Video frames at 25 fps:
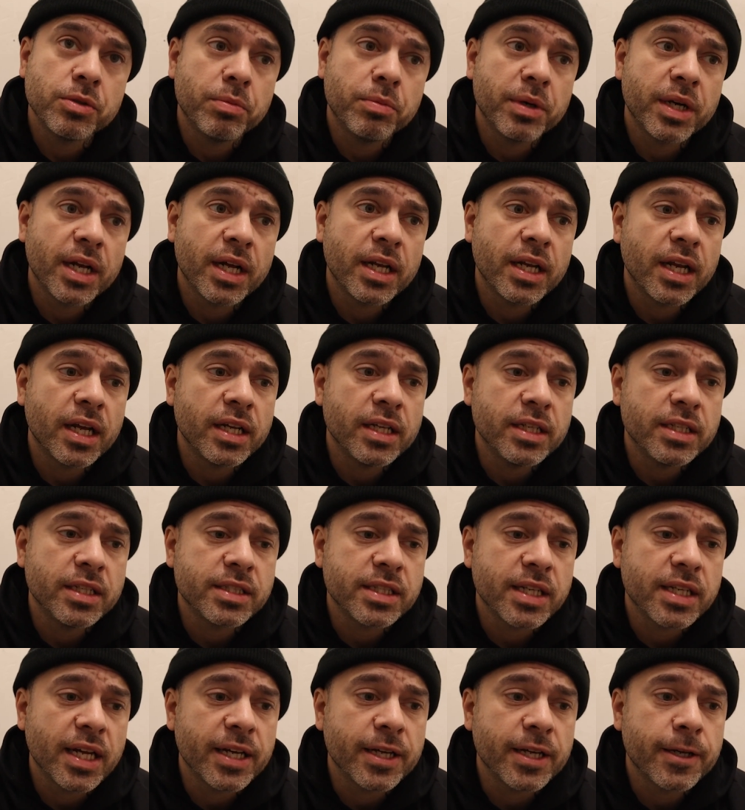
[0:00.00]
But it's
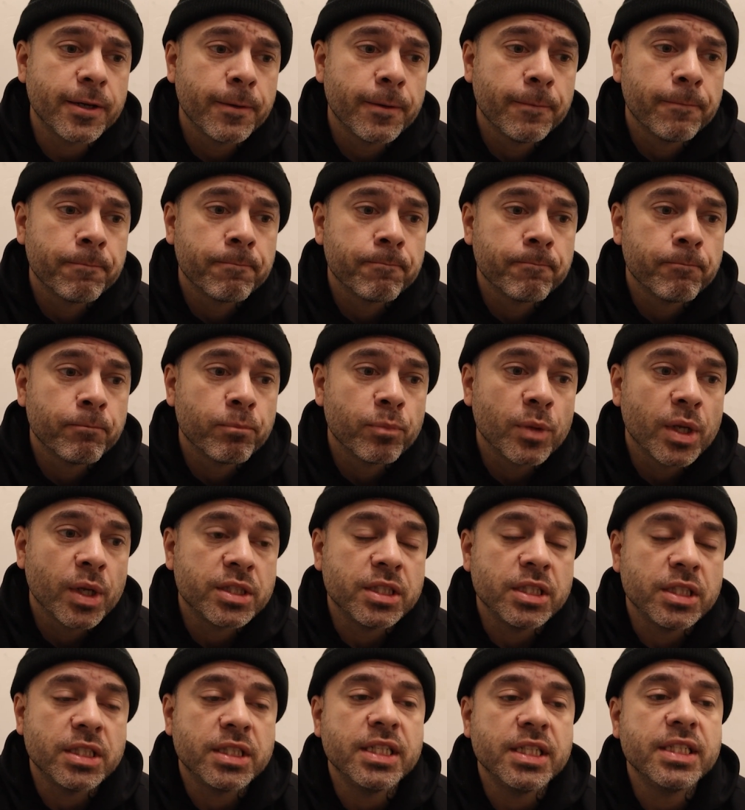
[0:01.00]

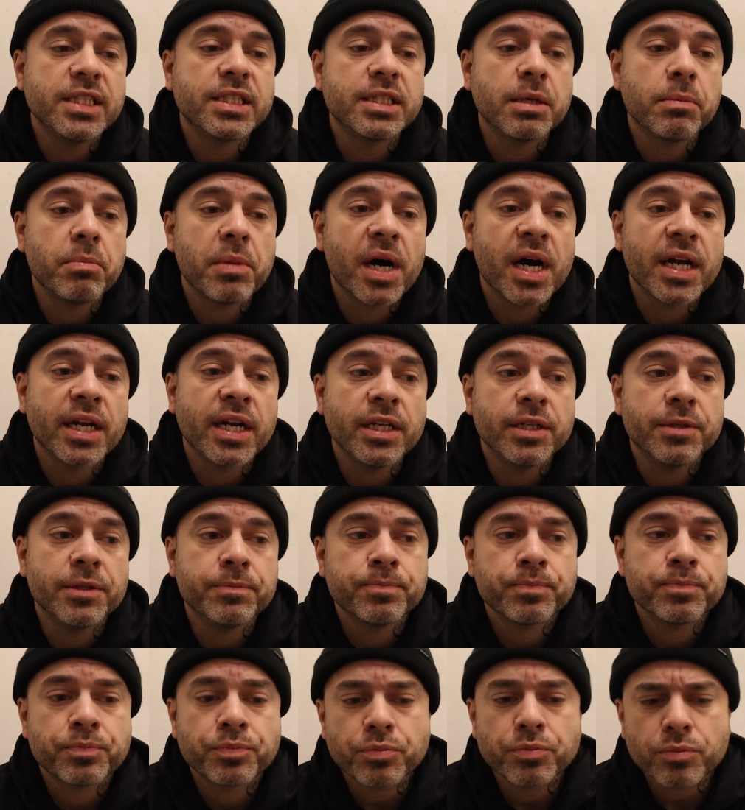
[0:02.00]
to teach somebody
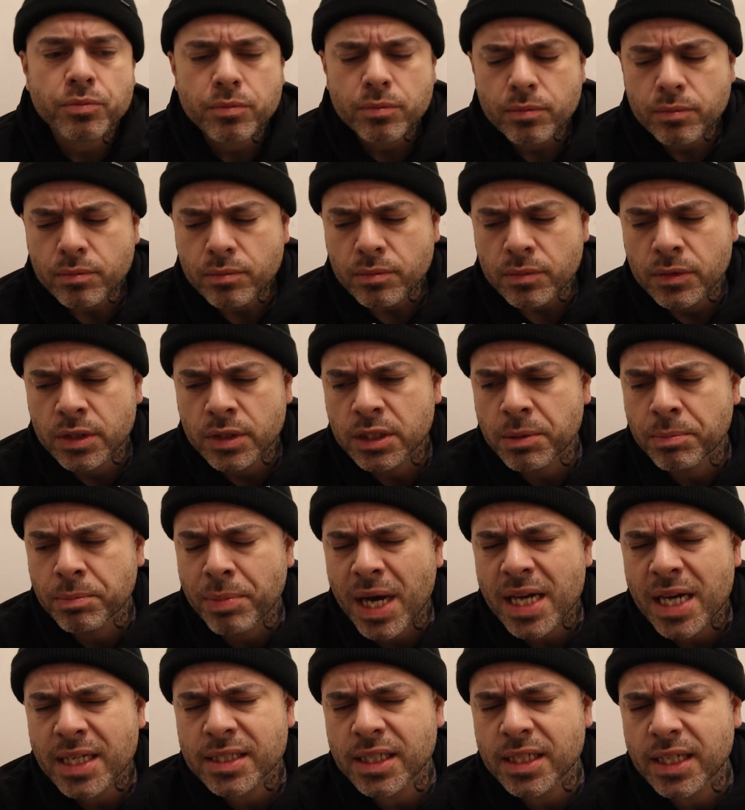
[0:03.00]
the
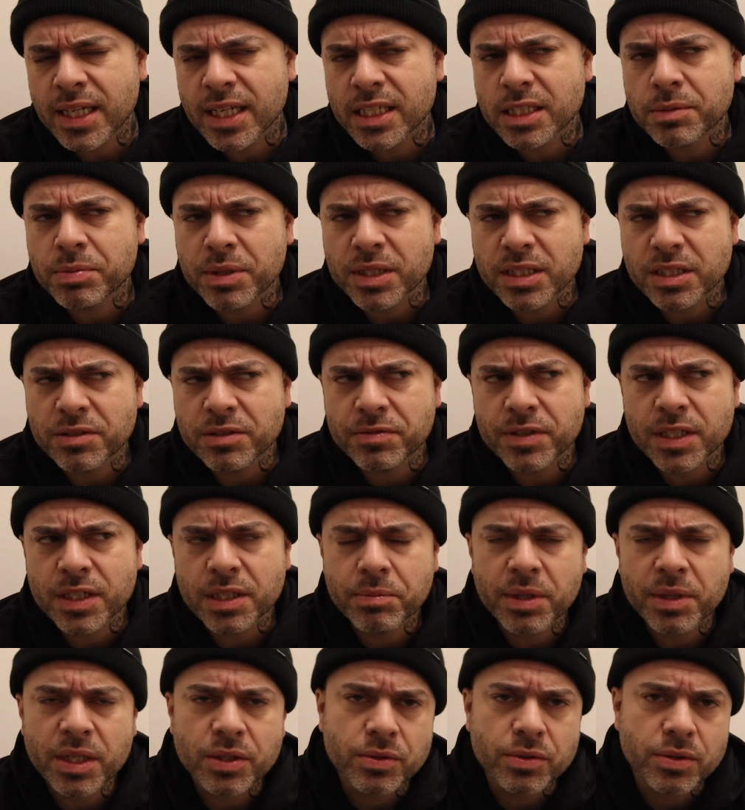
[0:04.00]
boxing aspects, the
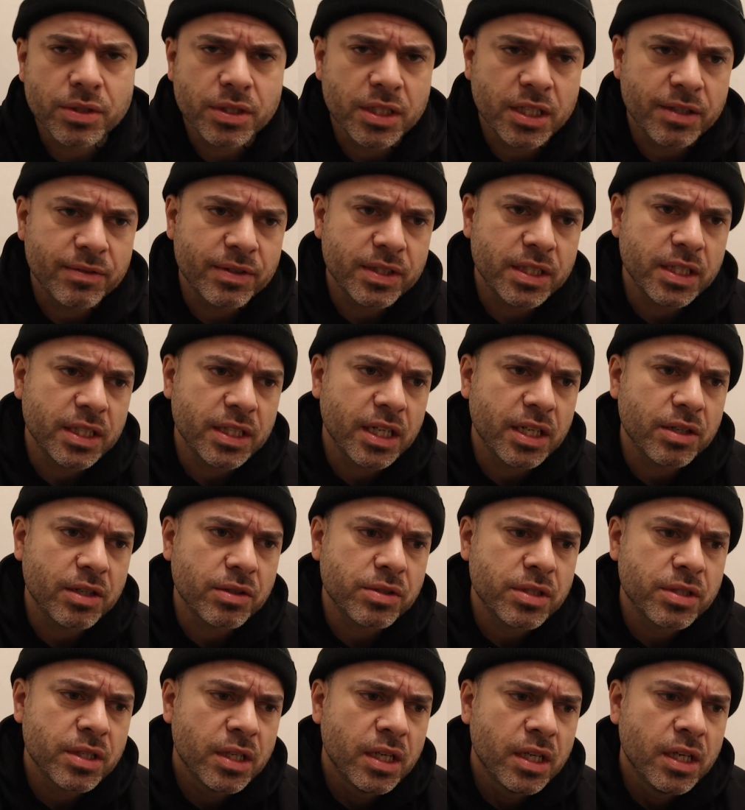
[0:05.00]
fundamentals, and everything
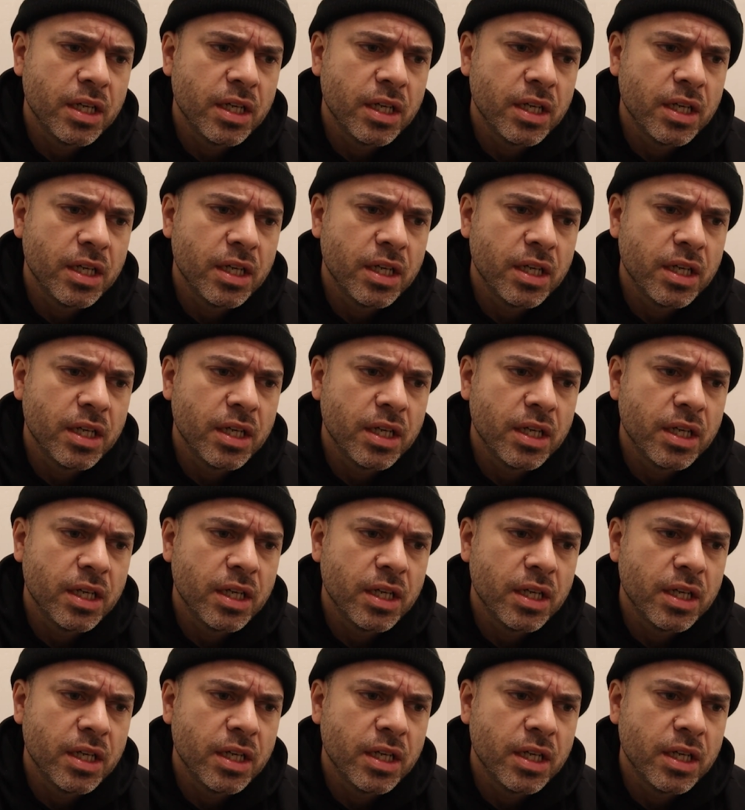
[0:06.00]
else.